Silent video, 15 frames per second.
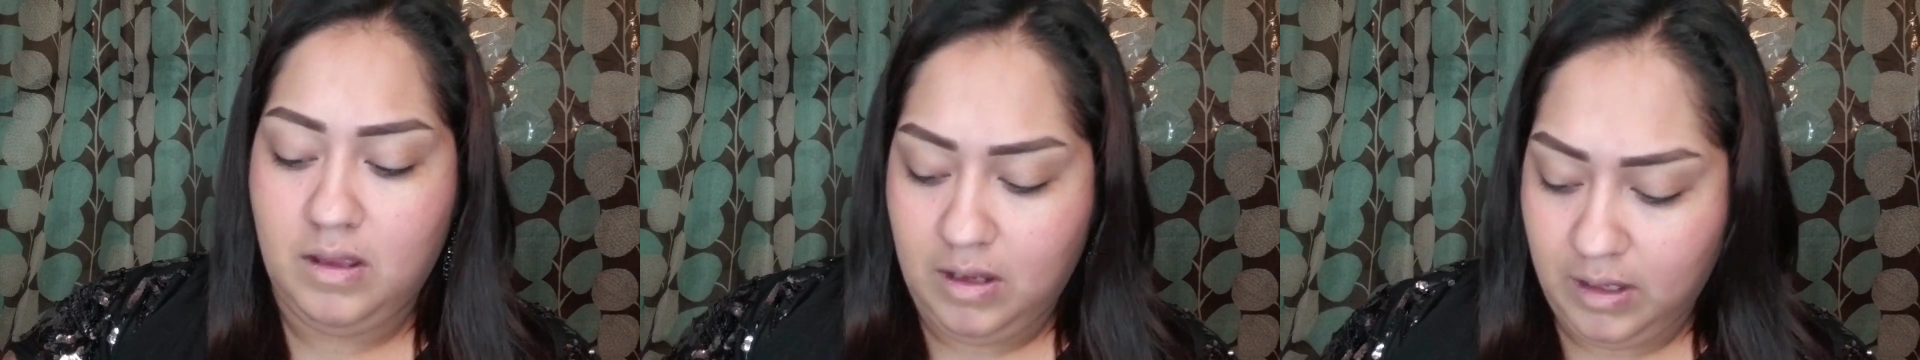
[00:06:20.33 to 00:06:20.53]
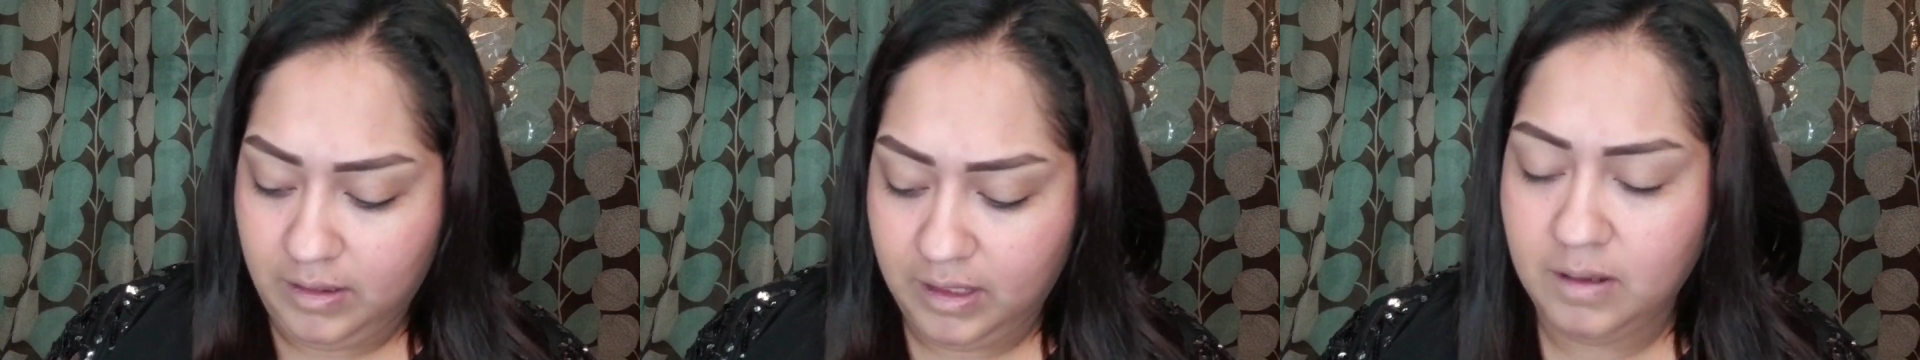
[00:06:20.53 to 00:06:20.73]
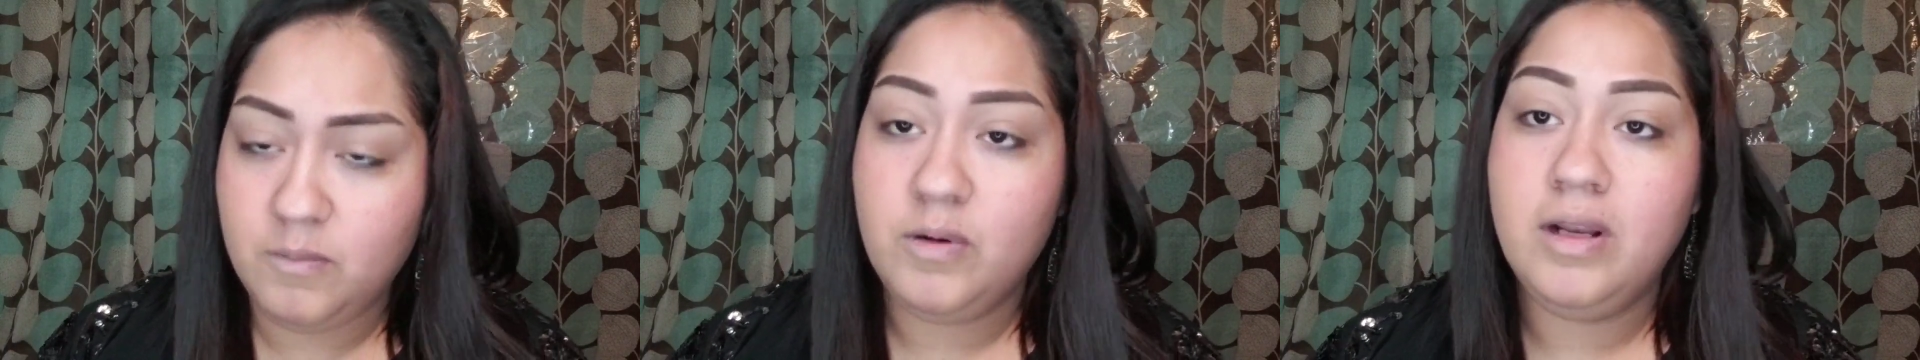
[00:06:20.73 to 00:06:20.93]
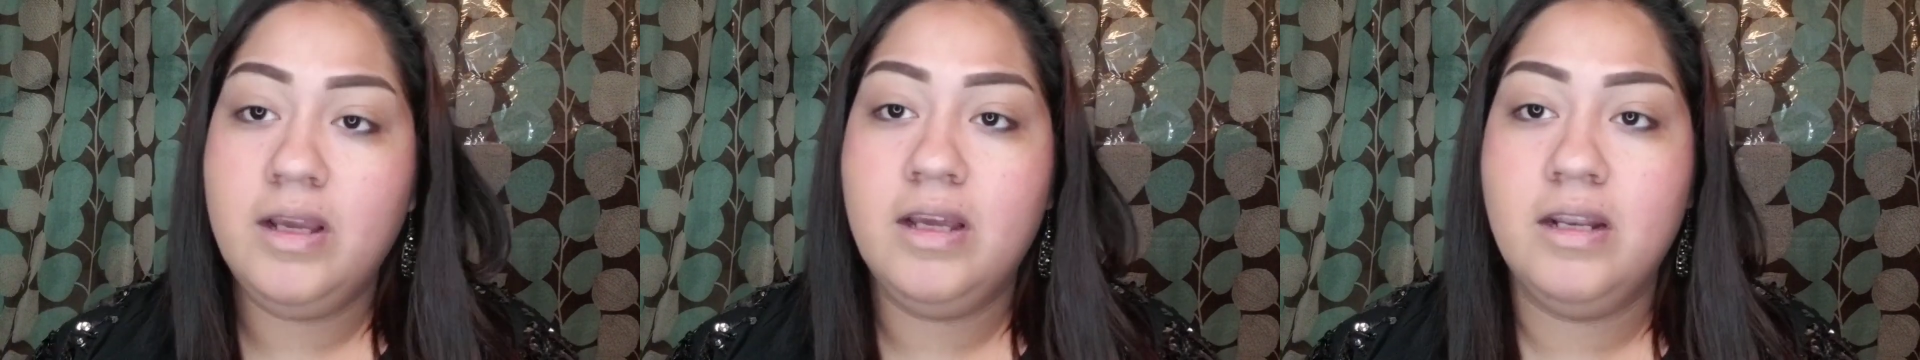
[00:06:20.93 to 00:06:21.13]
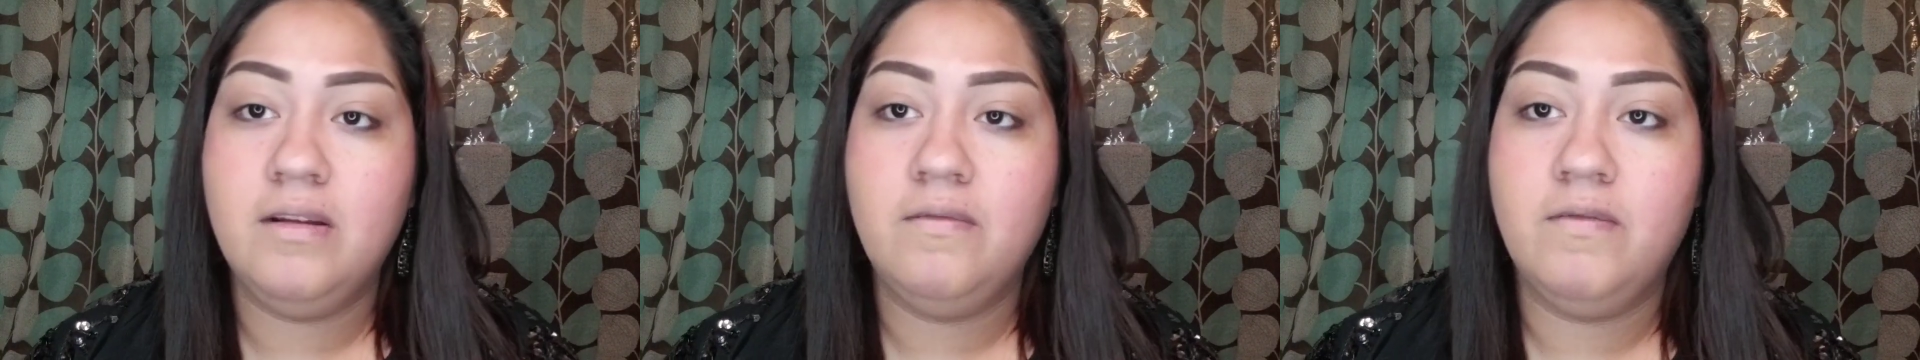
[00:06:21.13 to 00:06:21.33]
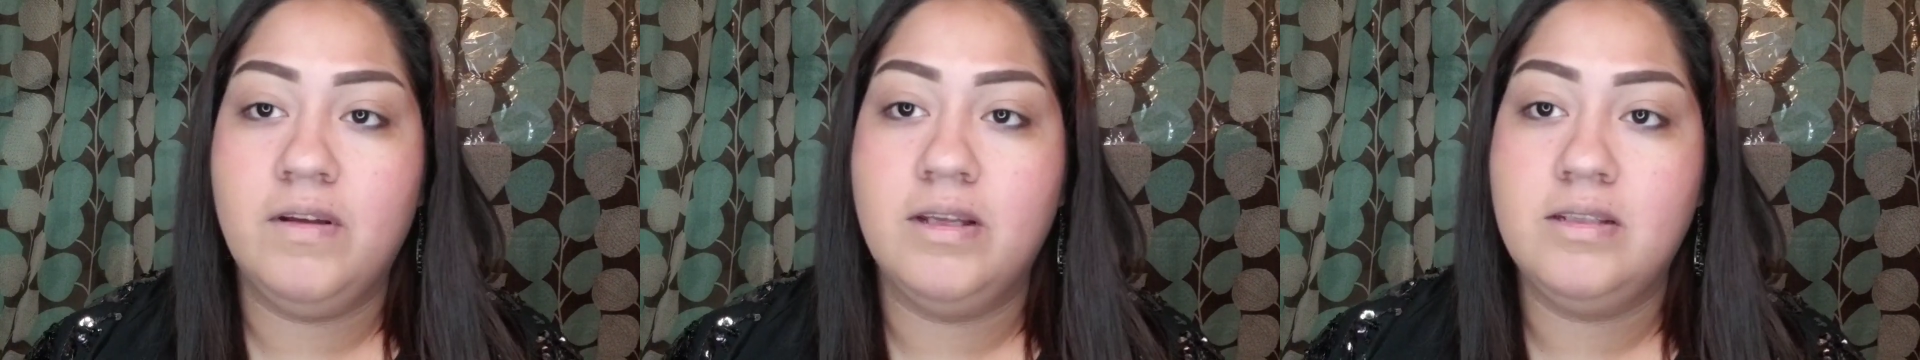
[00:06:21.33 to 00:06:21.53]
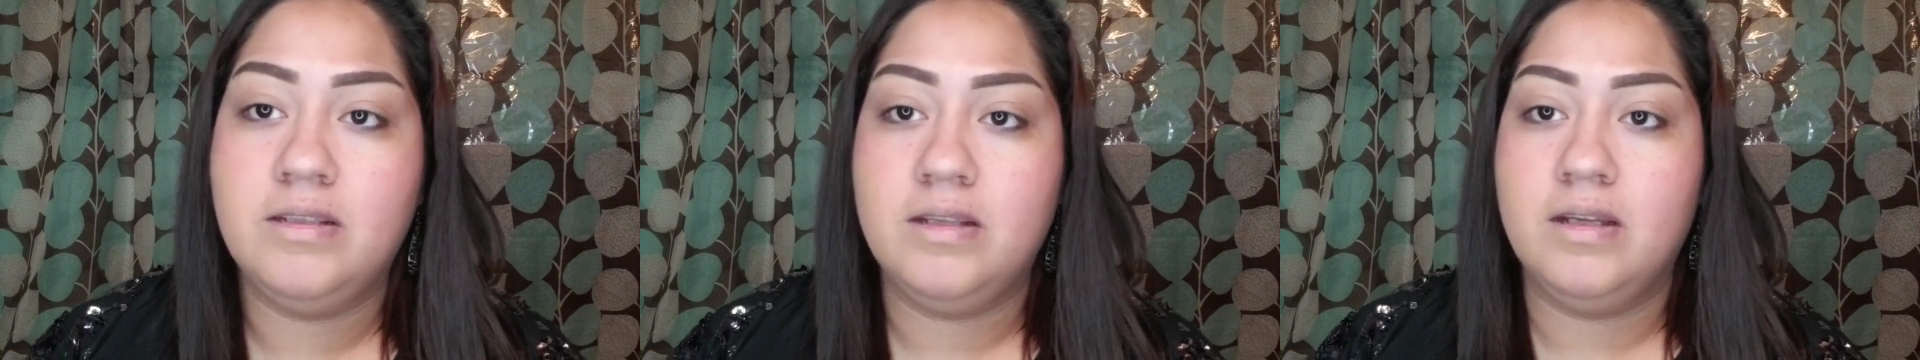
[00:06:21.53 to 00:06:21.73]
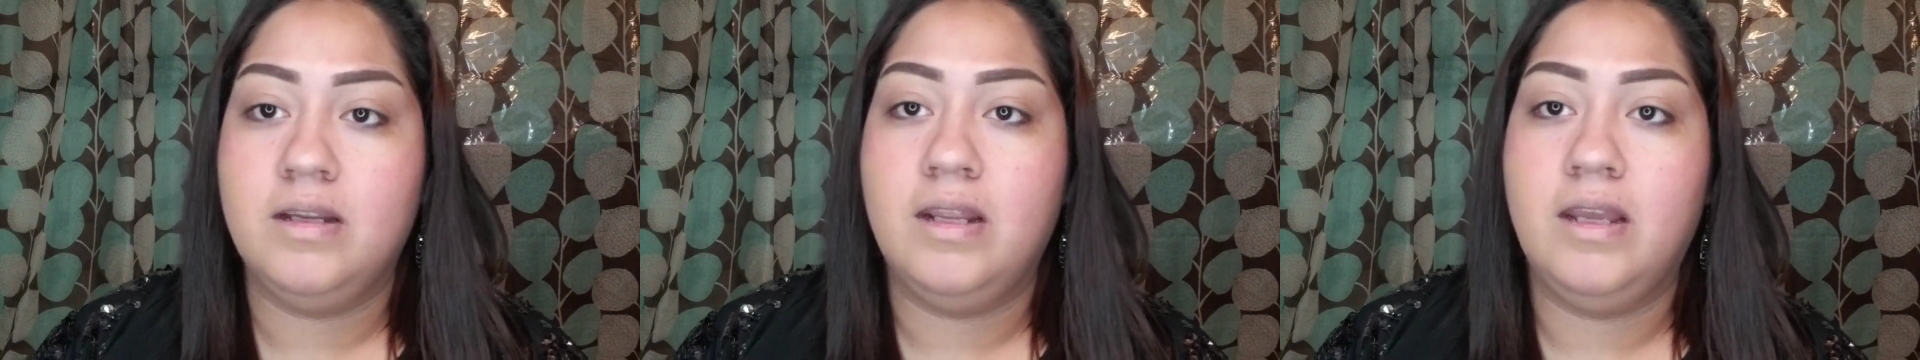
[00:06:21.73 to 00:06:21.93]
I think I'm really gonna
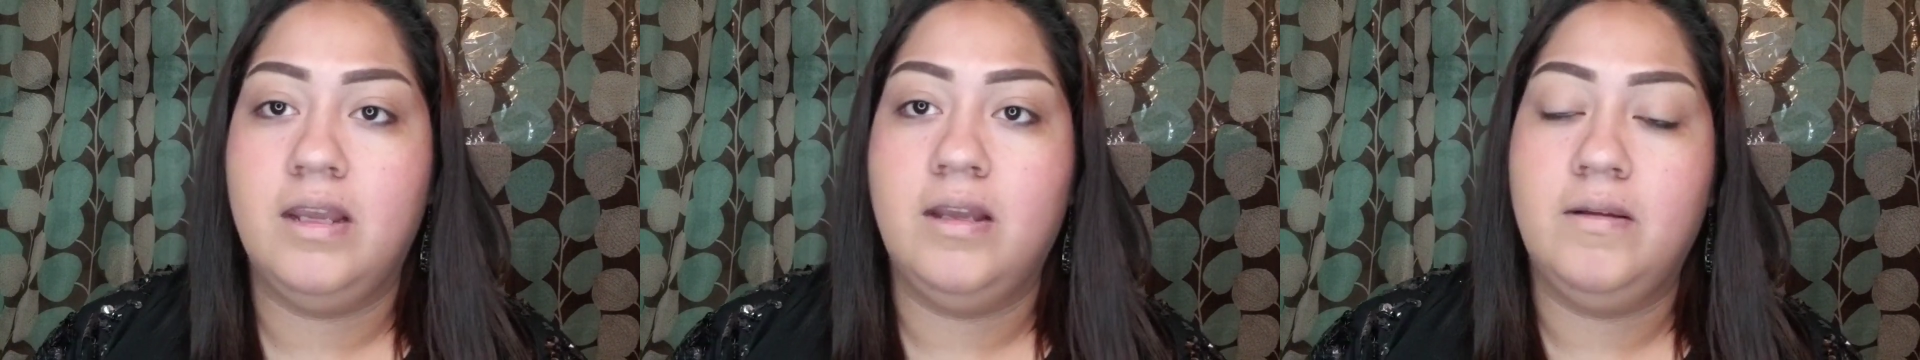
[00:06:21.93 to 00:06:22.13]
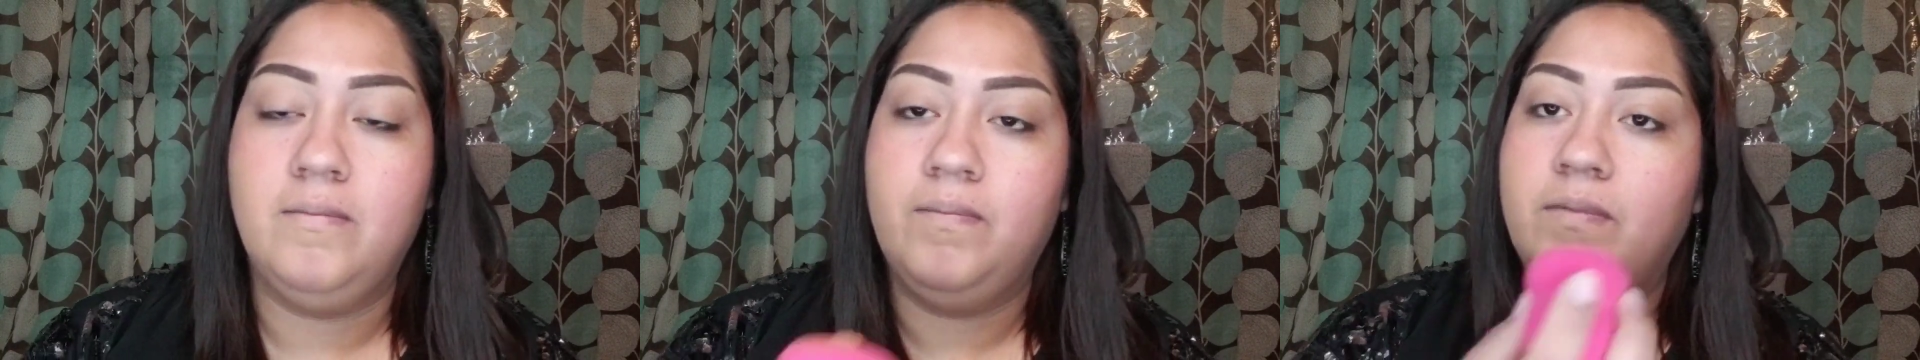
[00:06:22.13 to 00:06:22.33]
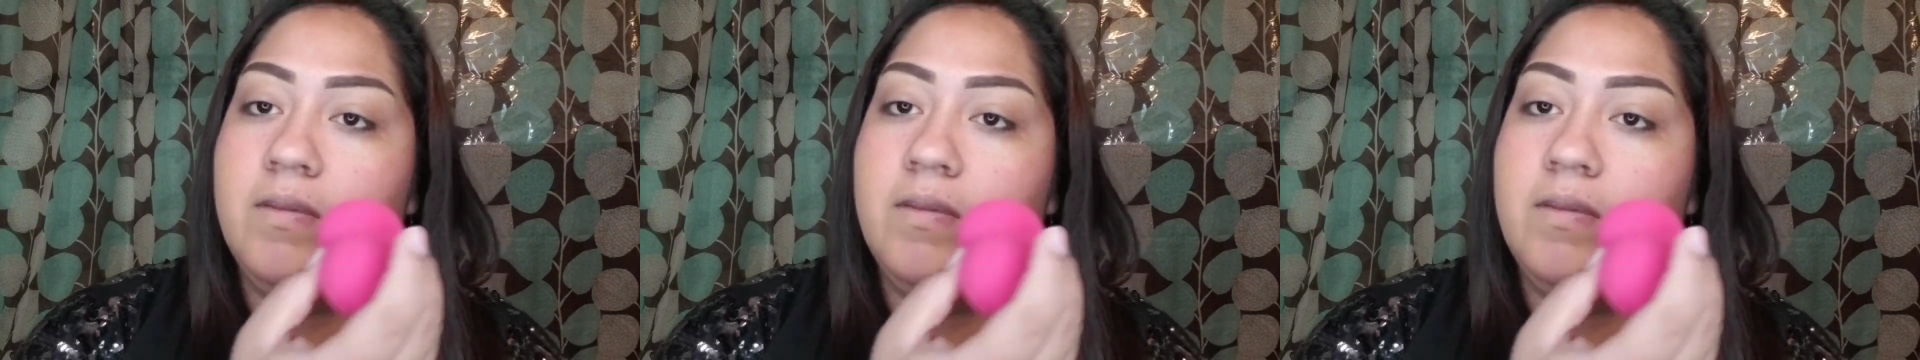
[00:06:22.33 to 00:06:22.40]
invest in a